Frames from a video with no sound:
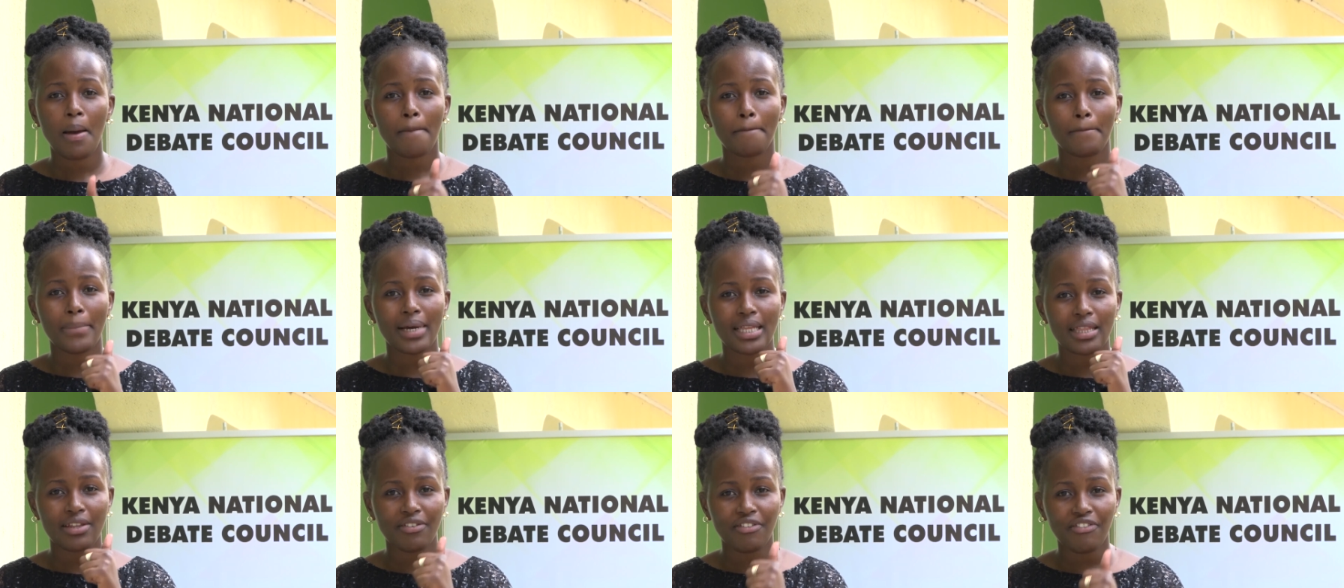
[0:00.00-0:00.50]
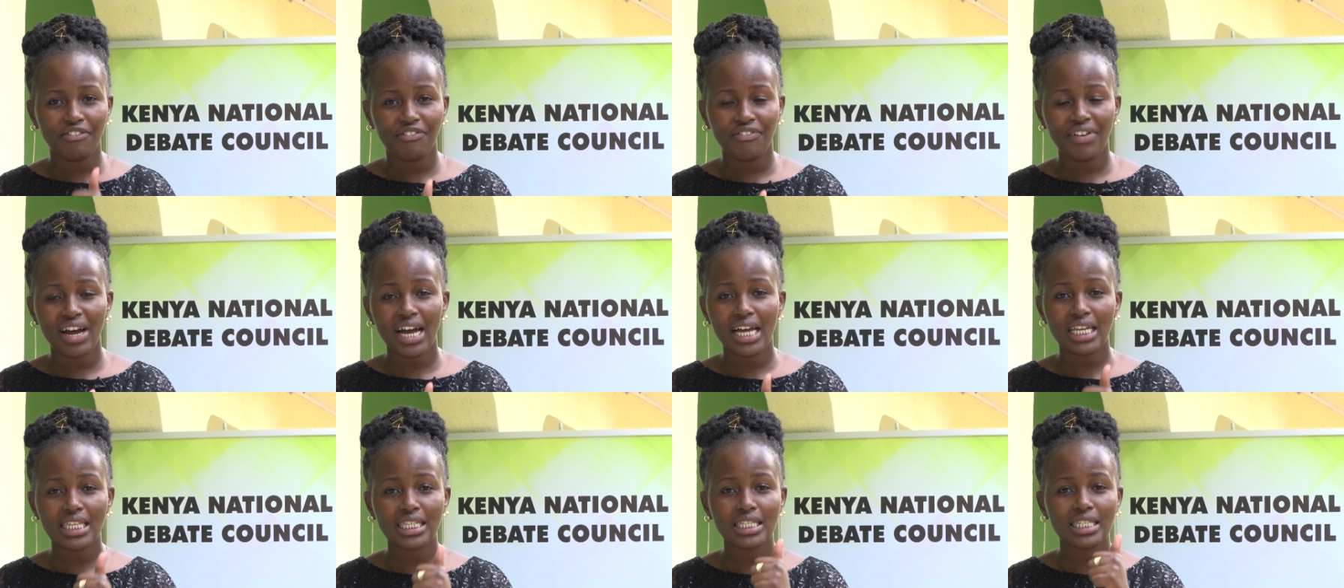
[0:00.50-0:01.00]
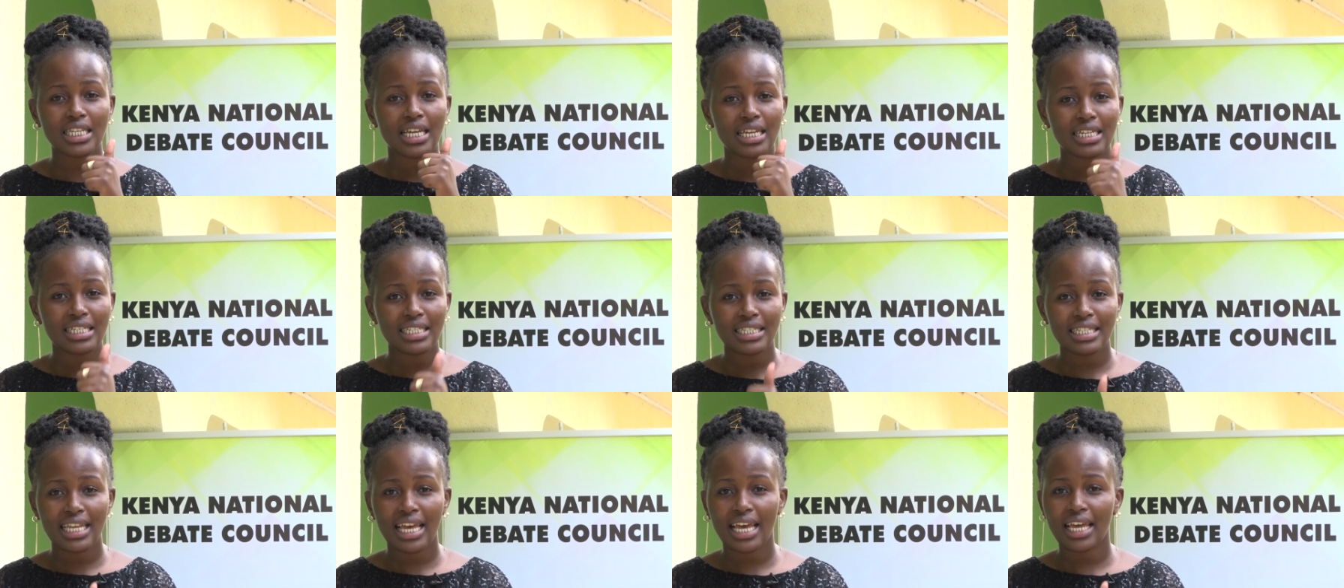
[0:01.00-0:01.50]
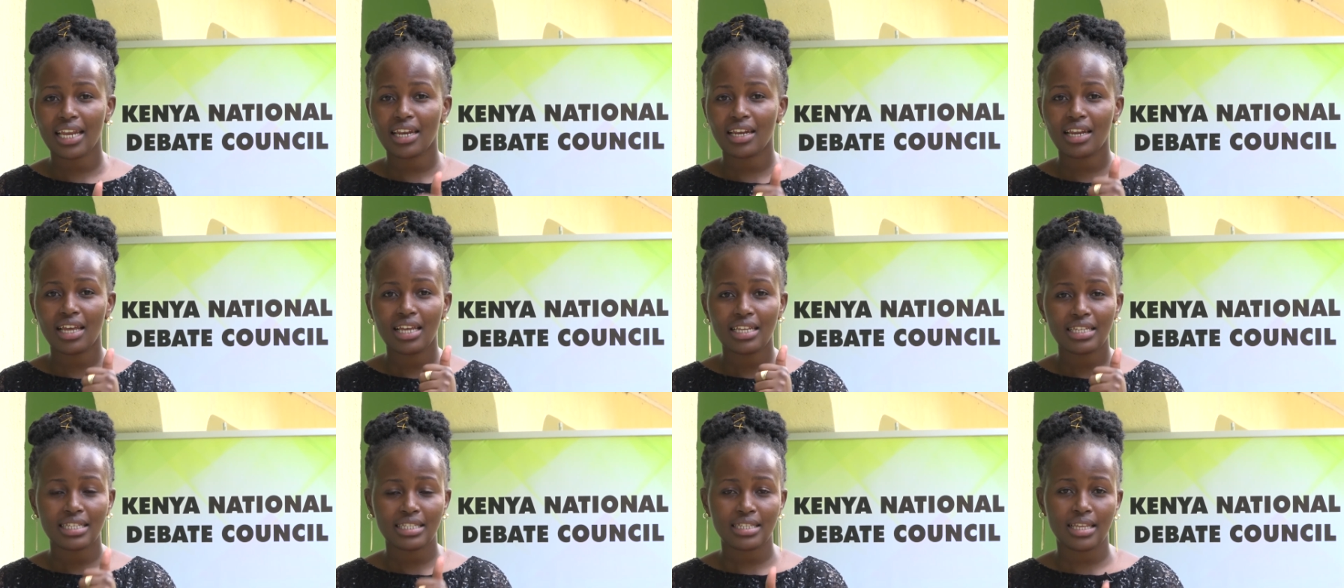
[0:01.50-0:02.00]
by the first 10
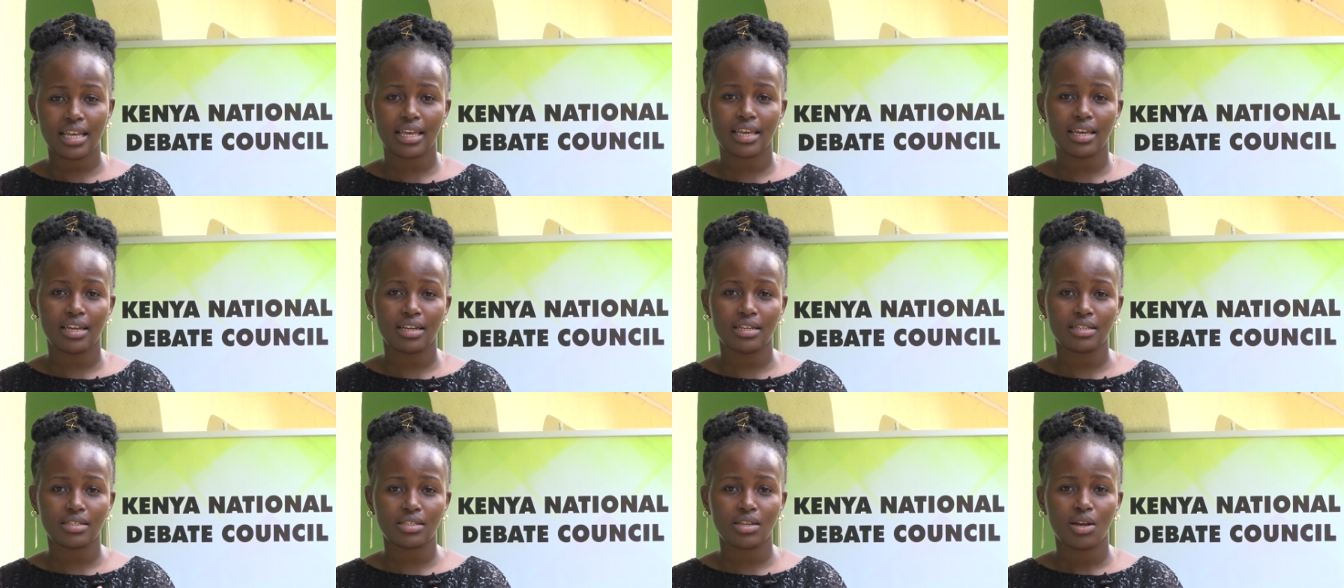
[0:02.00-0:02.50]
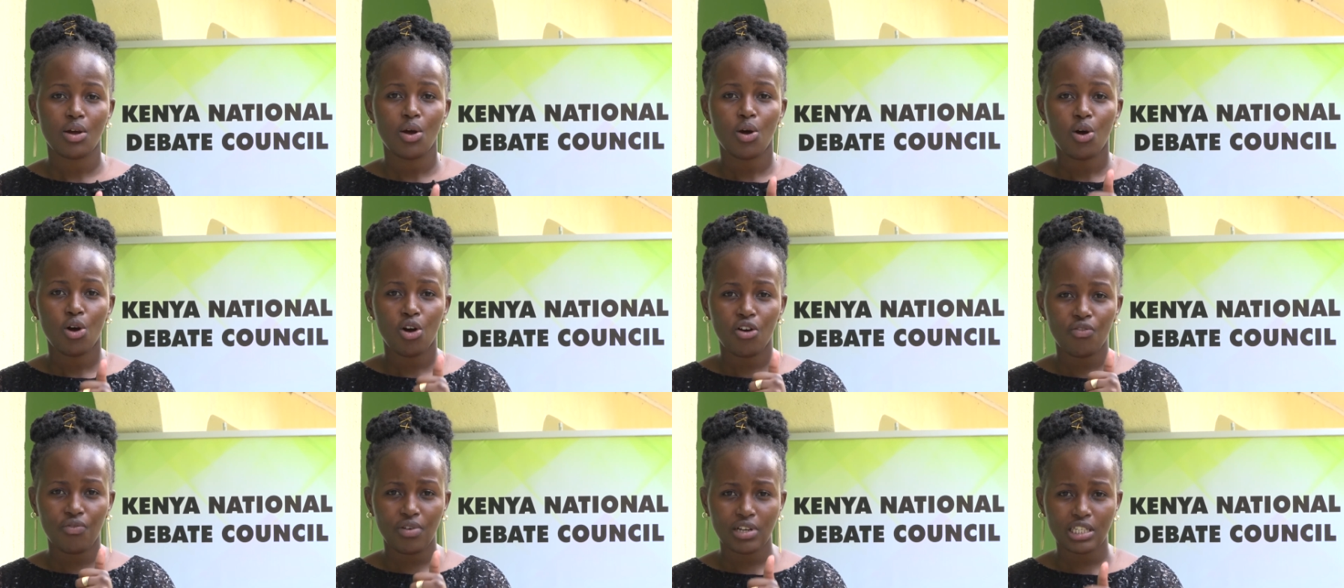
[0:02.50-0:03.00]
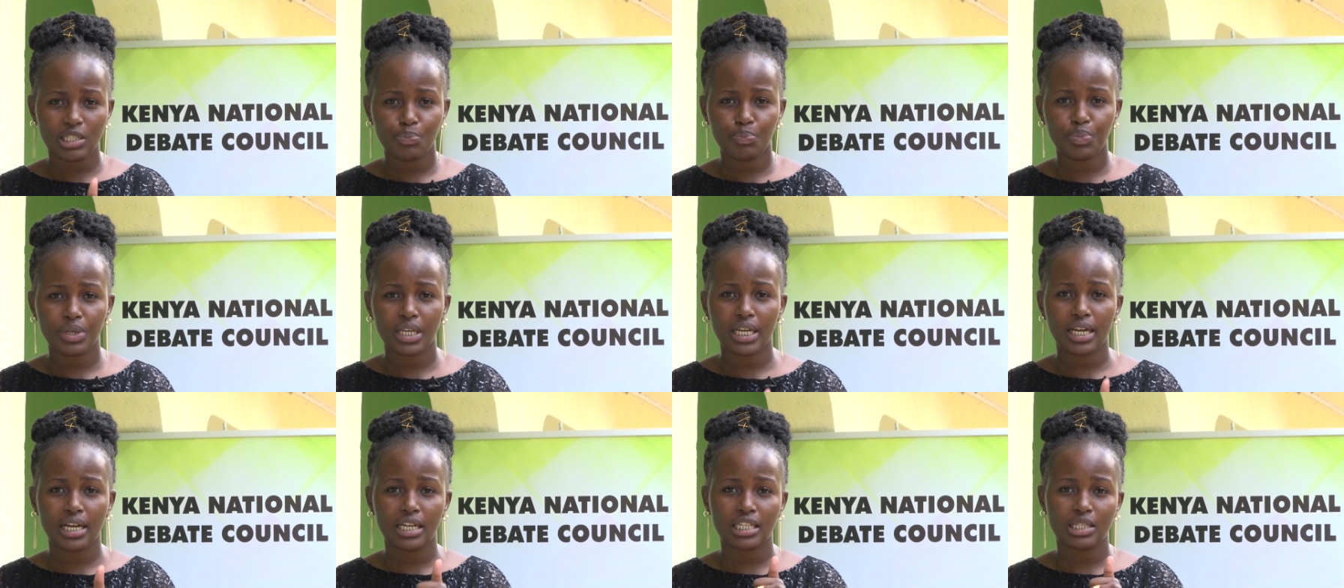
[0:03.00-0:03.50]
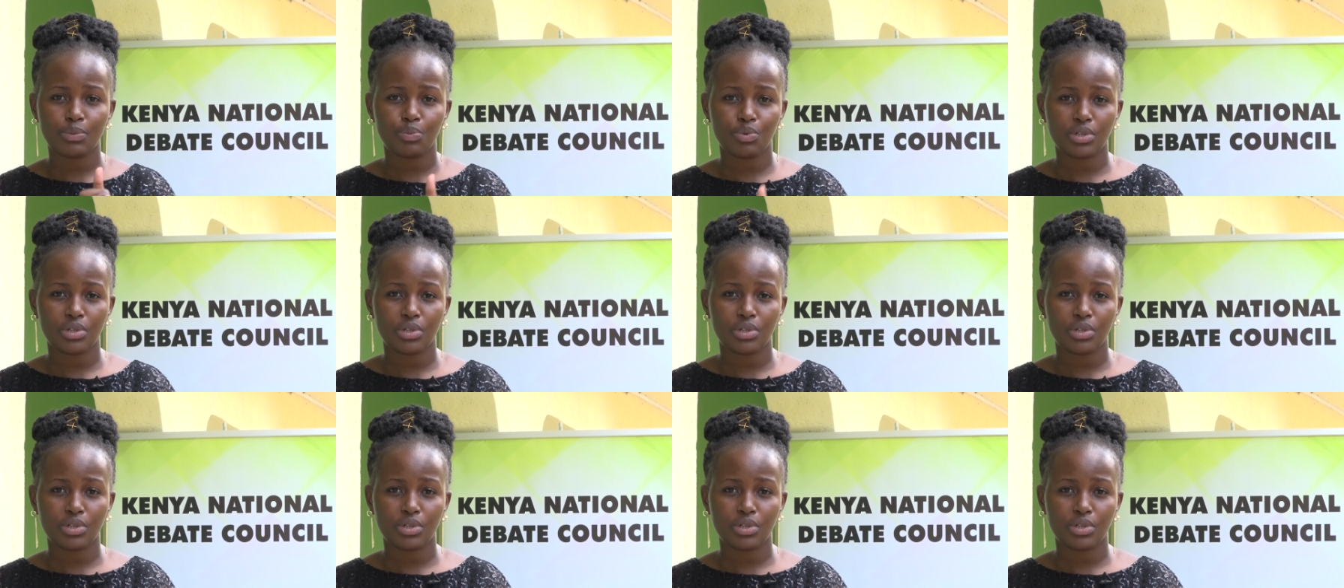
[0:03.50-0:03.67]
seconds of a speaker's